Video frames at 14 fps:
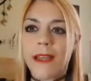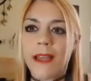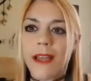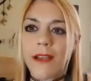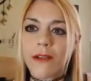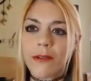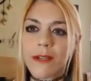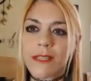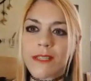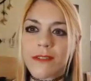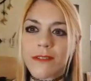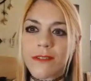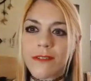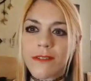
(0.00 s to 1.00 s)
a
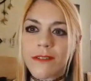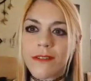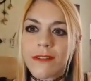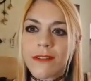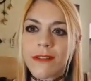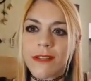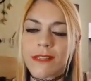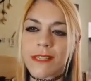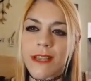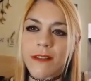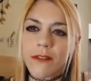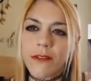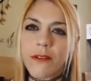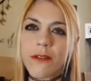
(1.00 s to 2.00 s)
crystal, a
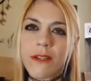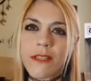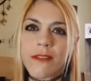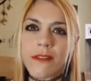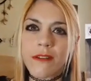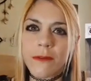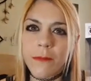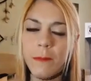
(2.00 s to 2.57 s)
sailor crystal.